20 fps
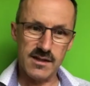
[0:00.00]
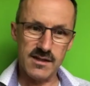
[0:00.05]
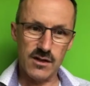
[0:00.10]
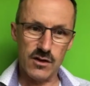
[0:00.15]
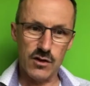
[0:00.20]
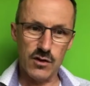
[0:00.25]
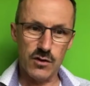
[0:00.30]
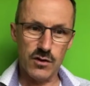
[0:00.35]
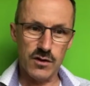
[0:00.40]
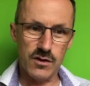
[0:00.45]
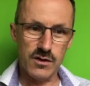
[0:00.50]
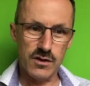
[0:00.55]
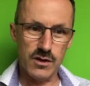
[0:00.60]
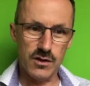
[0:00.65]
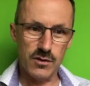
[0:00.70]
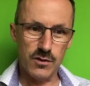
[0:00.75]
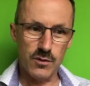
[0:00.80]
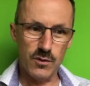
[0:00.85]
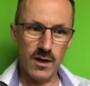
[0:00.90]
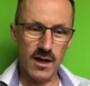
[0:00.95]
So you could
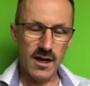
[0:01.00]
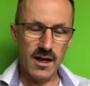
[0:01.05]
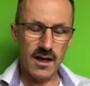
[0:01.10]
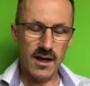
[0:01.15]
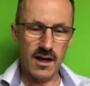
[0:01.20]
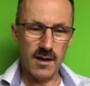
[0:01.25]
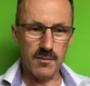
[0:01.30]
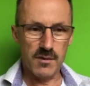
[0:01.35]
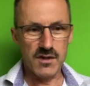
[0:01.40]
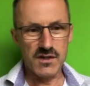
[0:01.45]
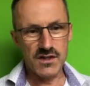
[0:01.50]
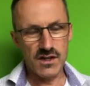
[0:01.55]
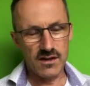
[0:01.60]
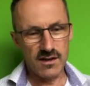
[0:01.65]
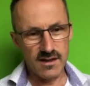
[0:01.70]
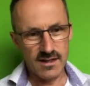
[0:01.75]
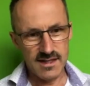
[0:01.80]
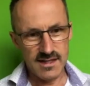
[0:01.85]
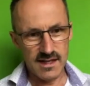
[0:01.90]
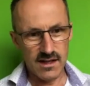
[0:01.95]
do, because certainly
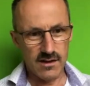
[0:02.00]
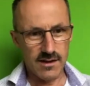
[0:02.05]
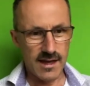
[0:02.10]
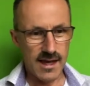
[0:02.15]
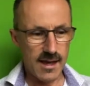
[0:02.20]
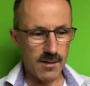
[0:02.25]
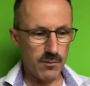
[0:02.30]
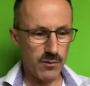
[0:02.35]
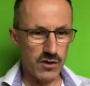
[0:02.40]
the CIM,